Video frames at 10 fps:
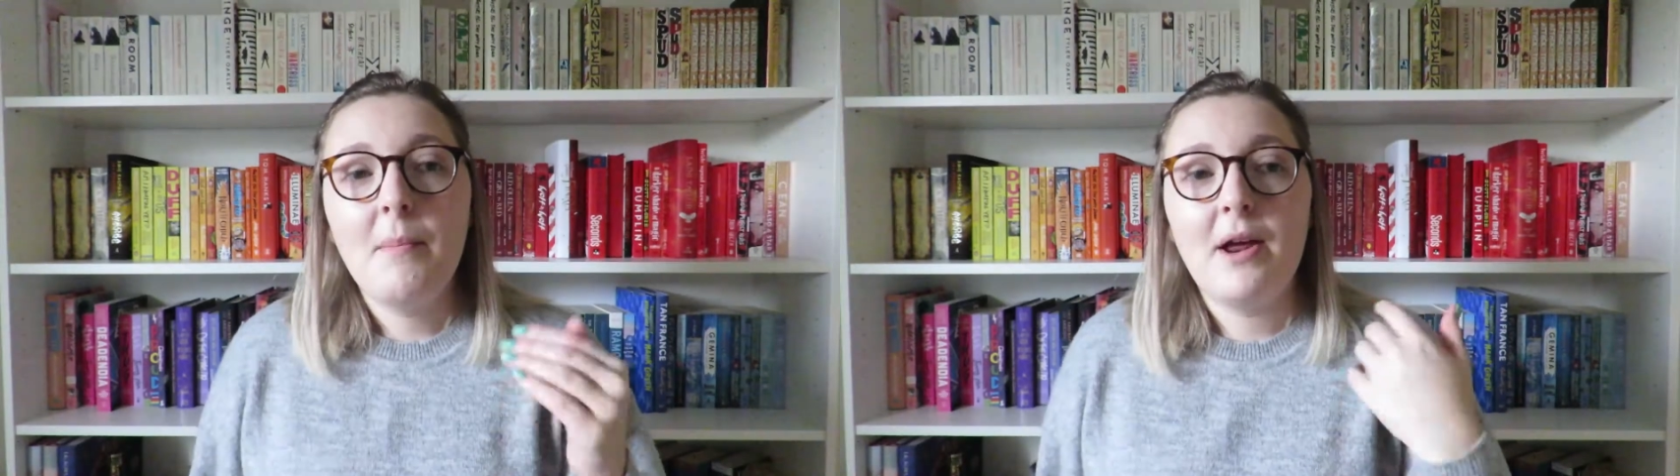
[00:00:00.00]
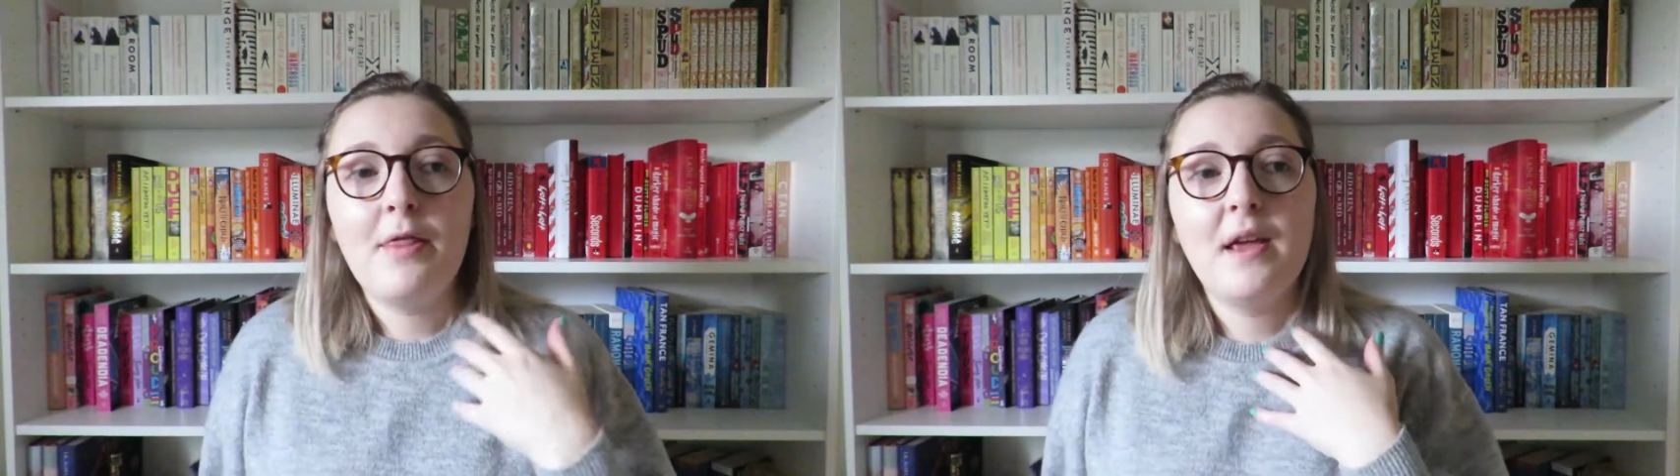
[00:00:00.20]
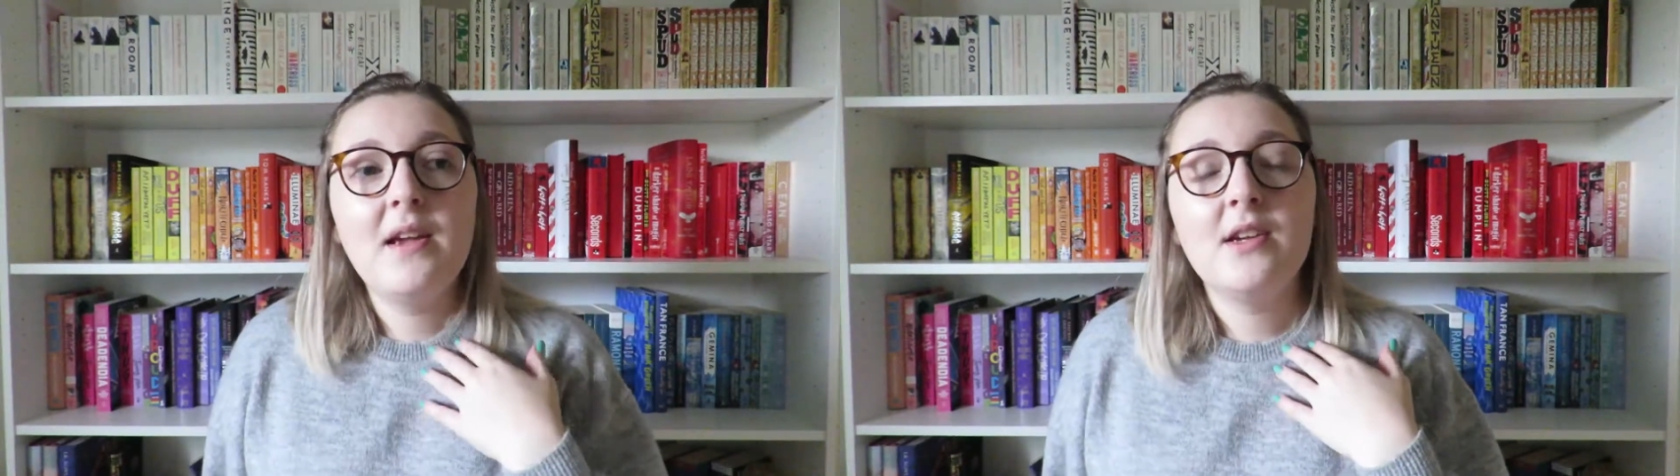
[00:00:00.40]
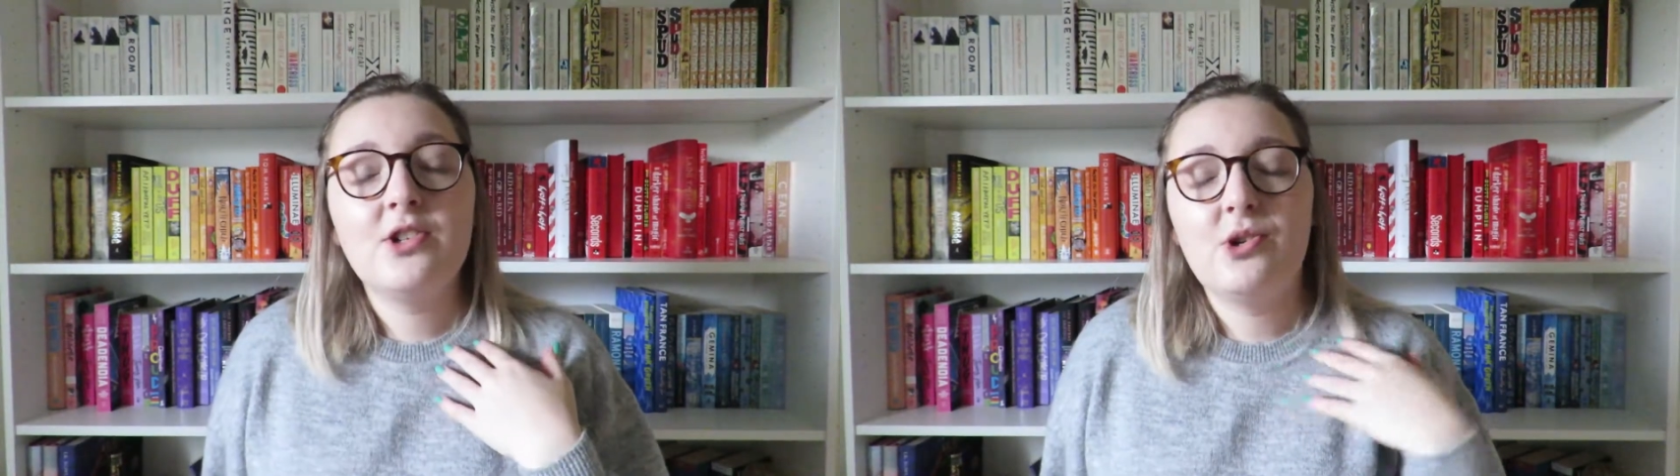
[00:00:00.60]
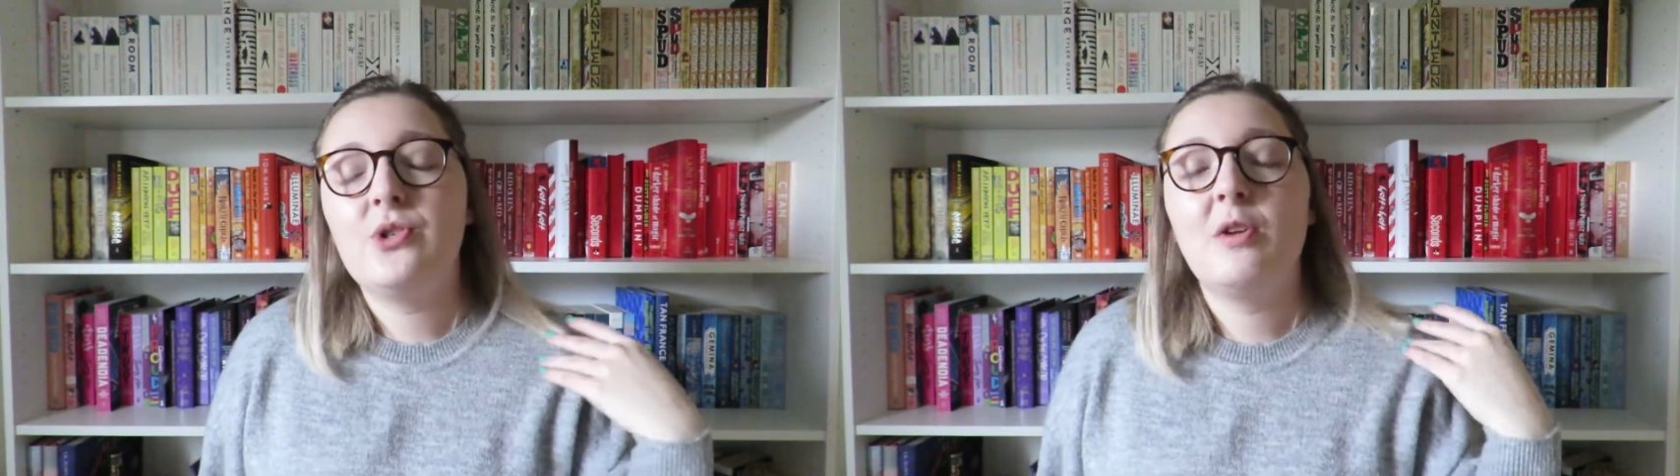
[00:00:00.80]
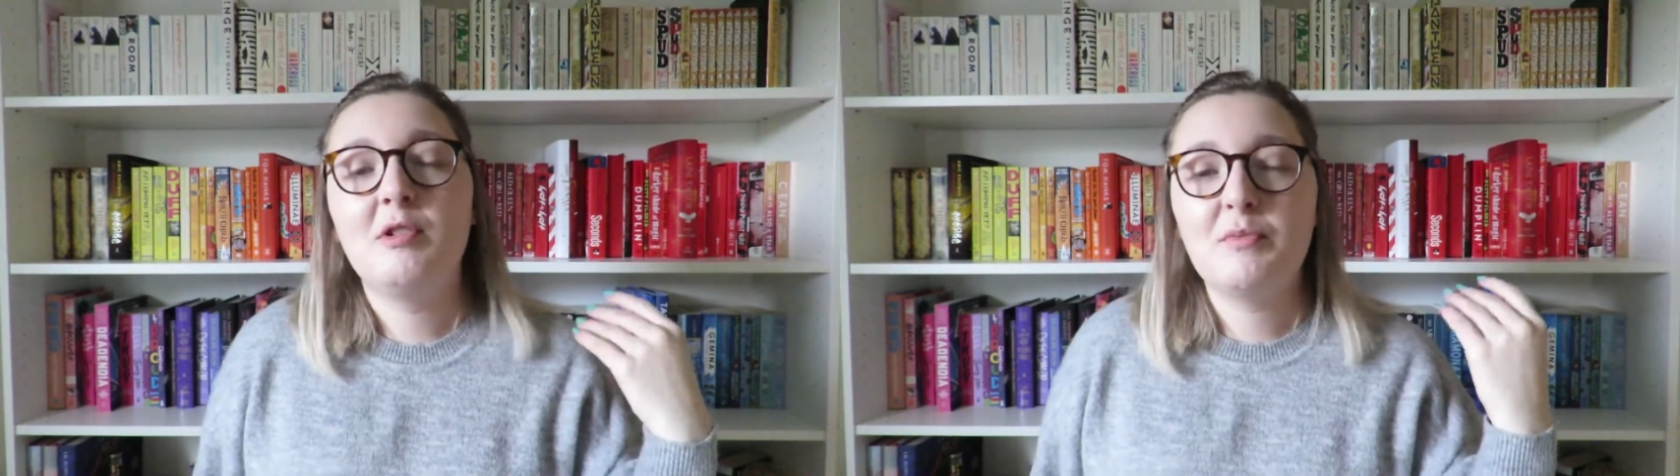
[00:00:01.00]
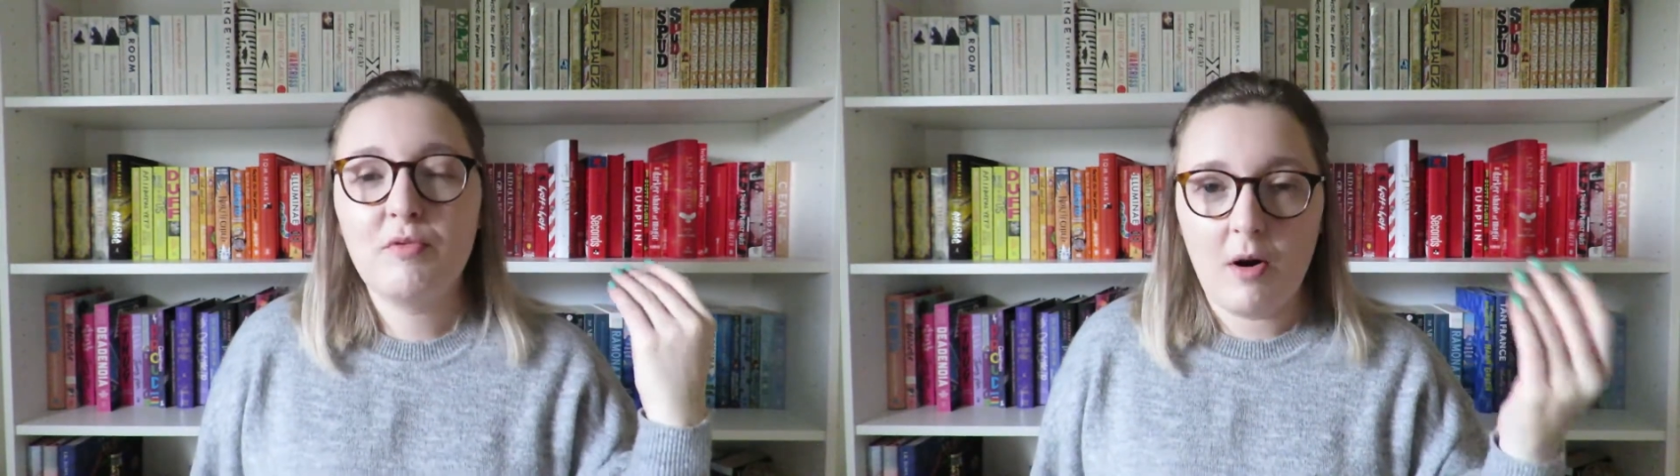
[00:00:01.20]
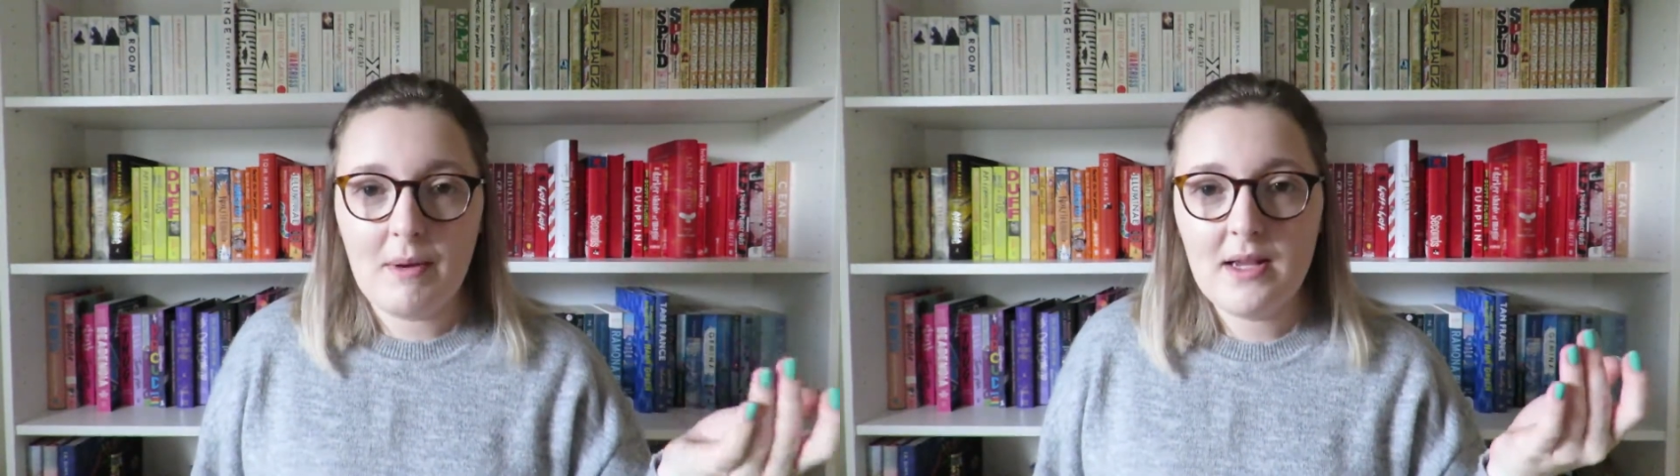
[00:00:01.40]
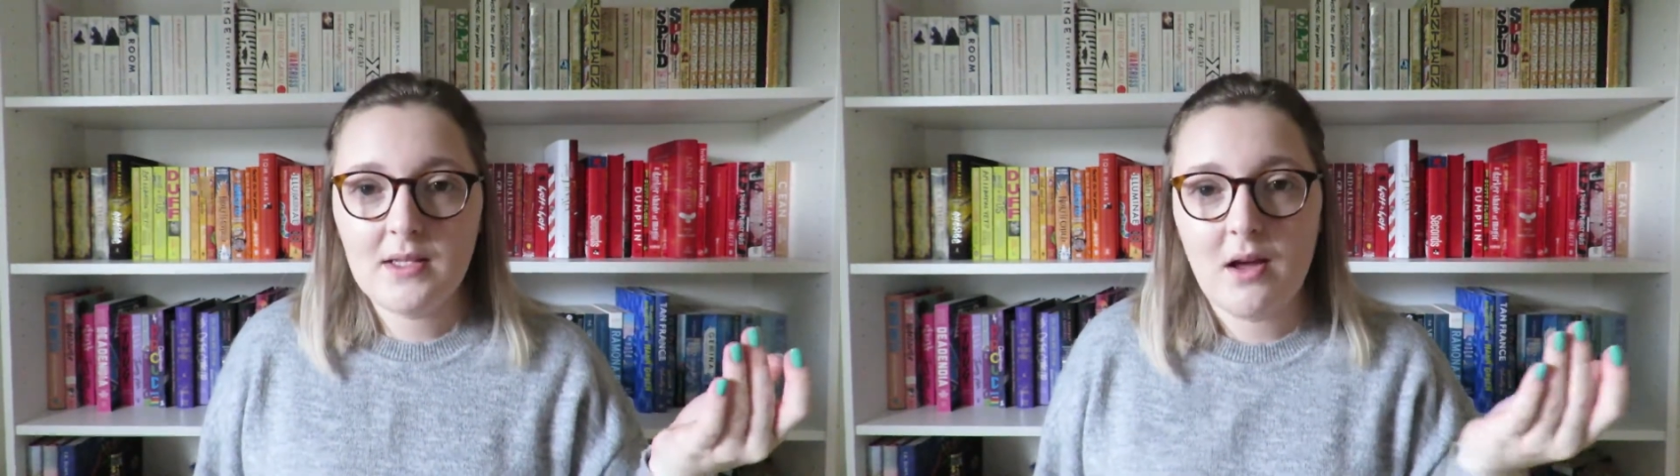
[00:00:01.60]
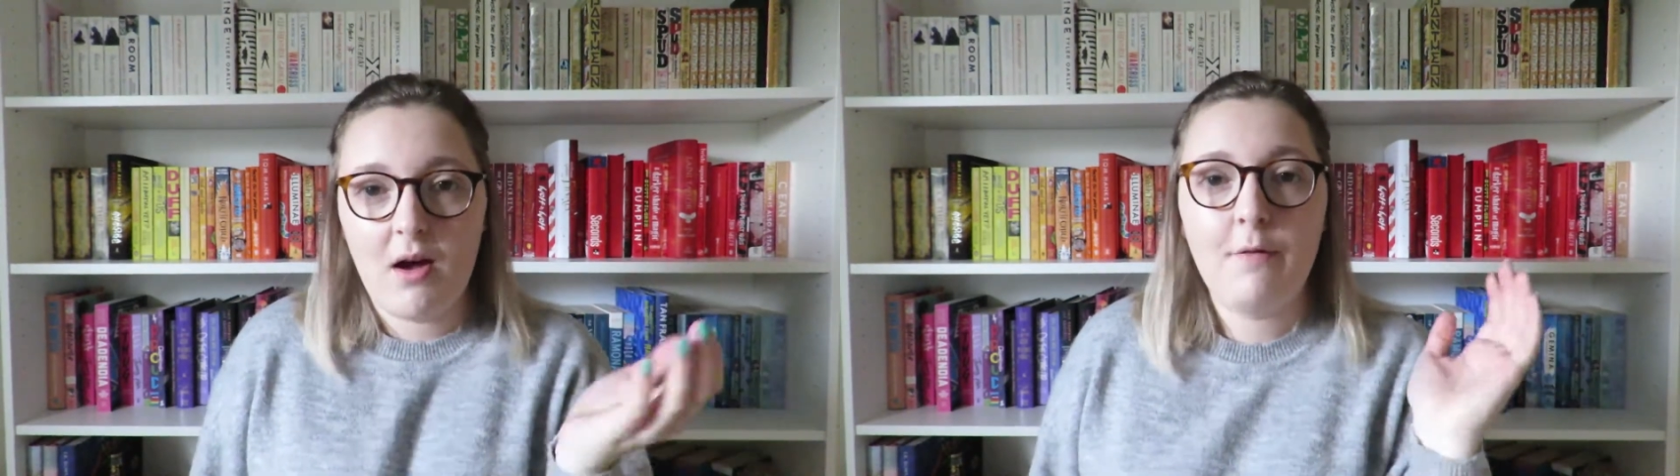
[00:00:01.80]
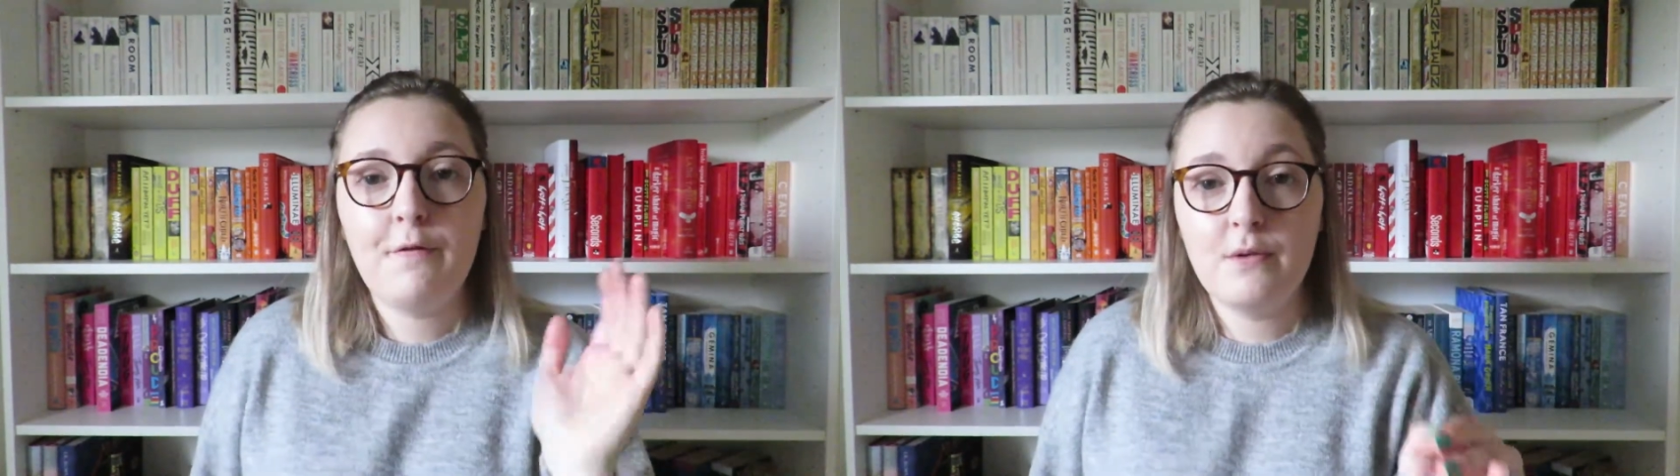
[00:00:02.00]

but I think it shows so much promise that her